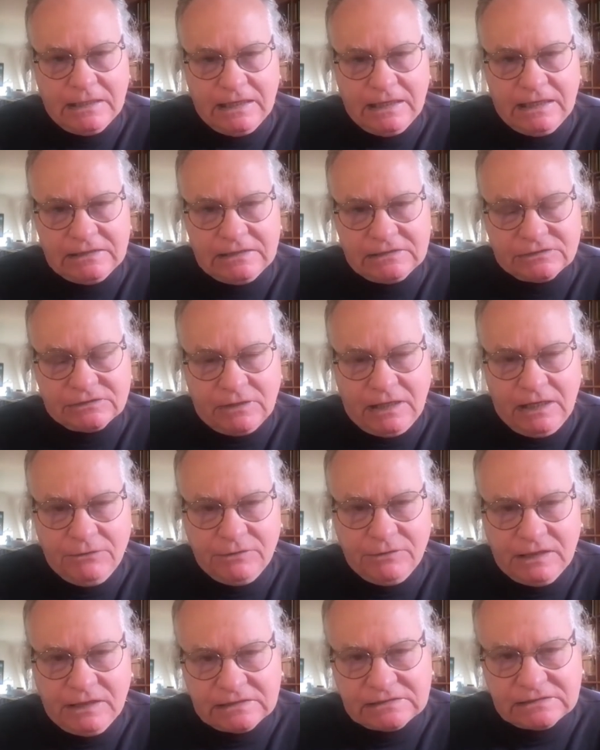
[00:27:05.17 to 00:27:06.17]
And so I
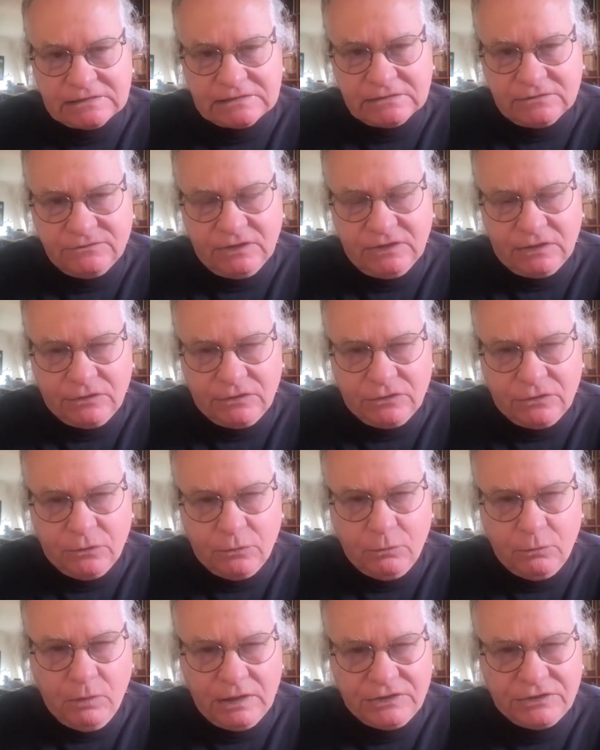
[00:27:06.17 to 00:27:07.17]
would ask Sylvia, you know,
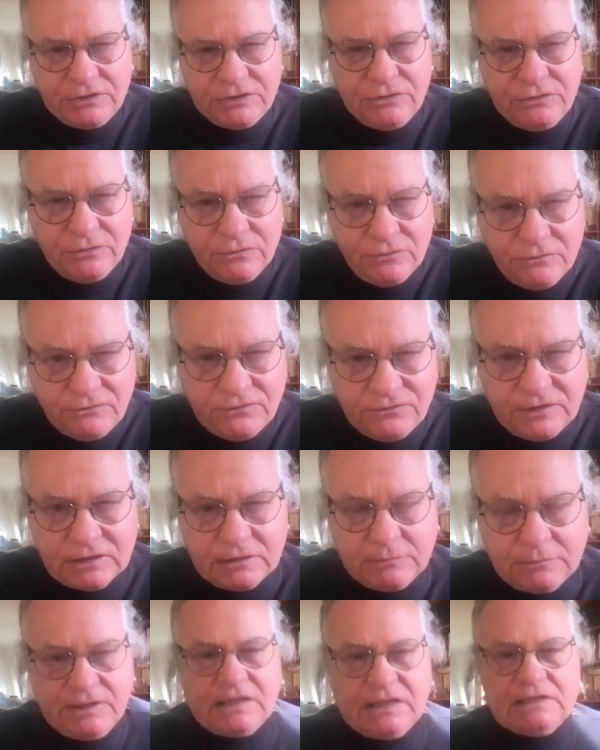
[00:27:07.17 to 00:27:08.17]
what do you feel?
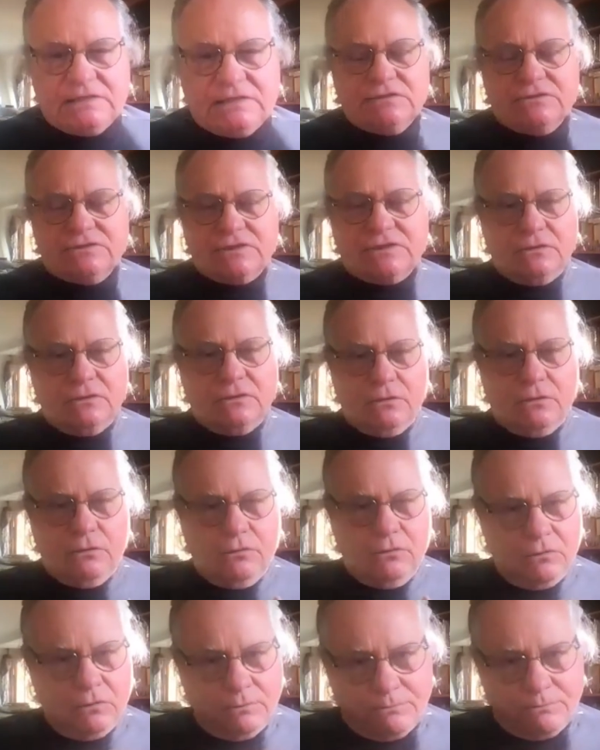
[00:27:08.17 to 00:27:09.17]
Because there's a
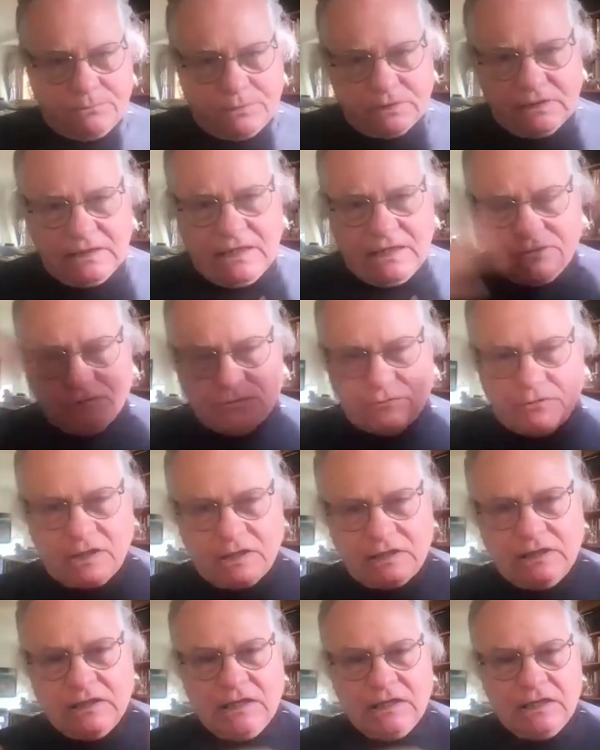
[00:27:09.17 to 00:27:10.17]
whole
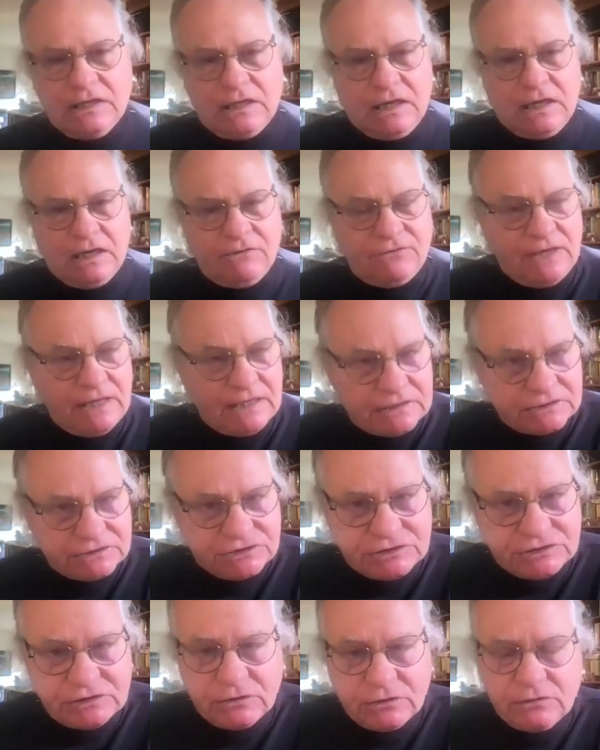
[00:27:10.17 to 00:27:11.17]
plethora of
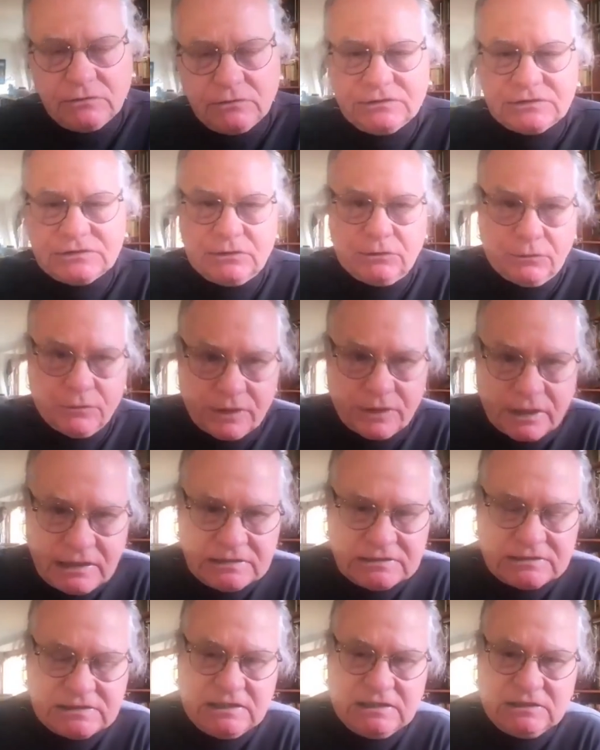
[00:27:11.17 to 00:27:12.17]
NGOs and
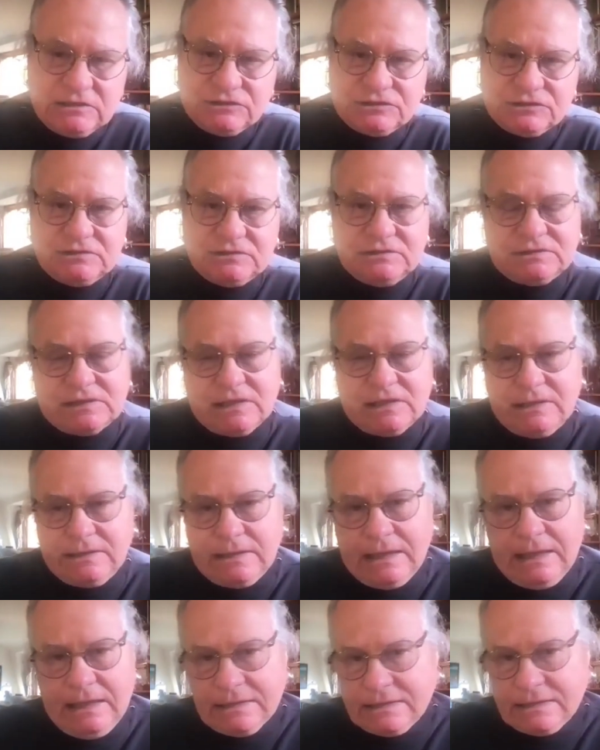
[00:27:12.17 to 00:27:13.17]
organizations
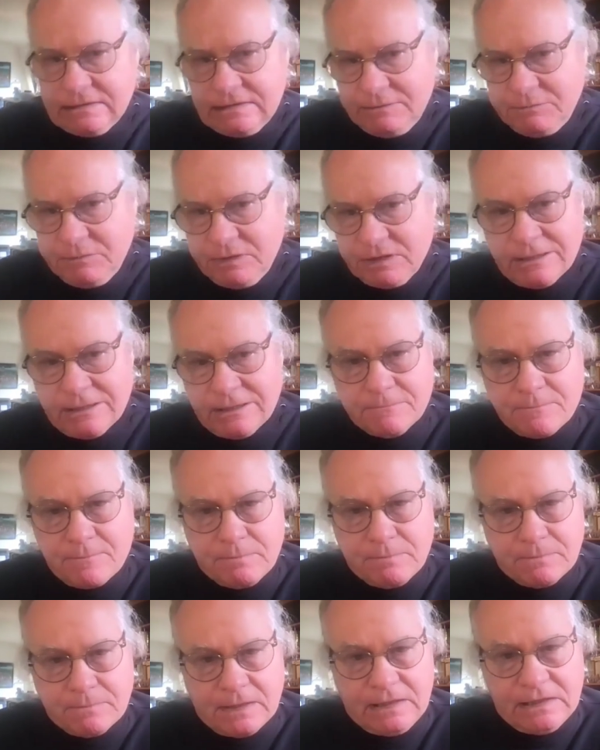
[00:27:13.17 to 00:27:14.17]
and academic
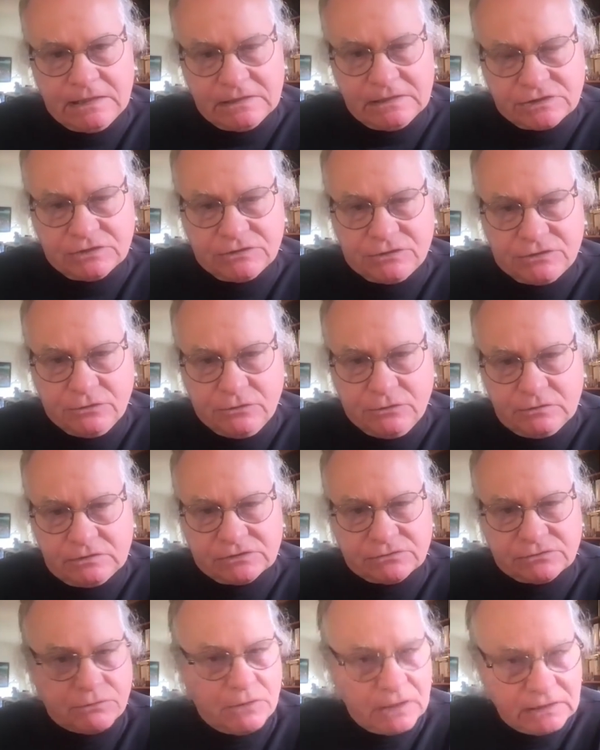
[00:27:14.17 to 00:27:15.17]
institutes
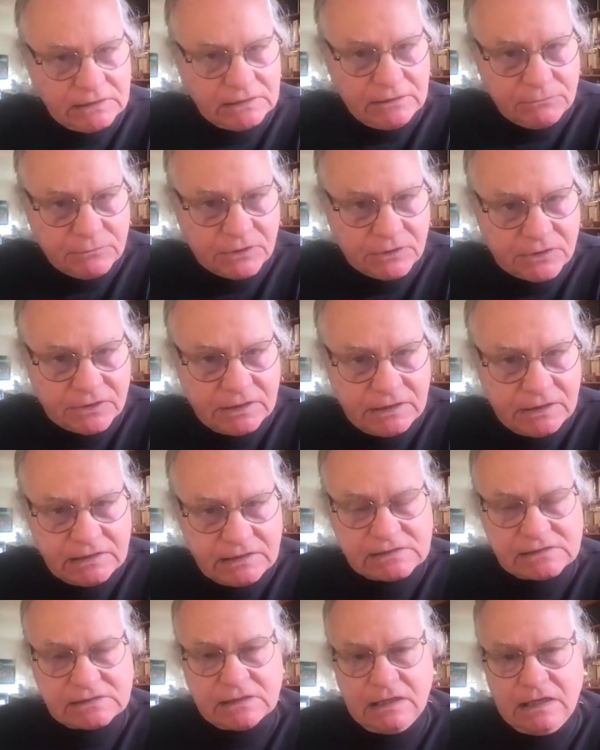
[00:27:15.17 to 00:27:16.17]
struggling with
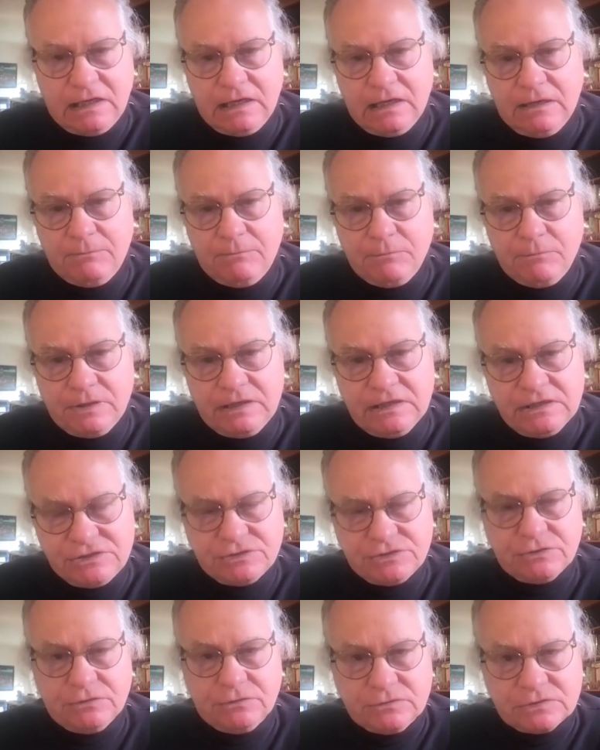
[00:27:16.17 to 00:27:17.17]
these
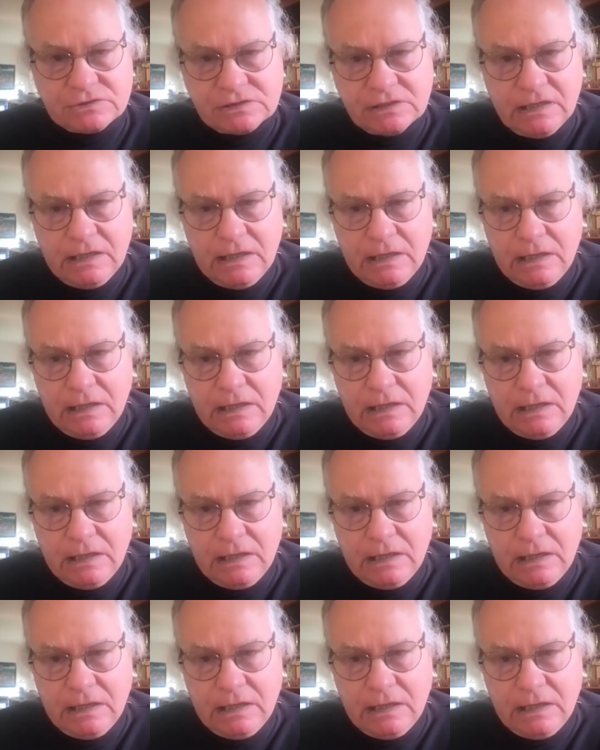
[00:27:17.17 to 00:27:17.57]
issues.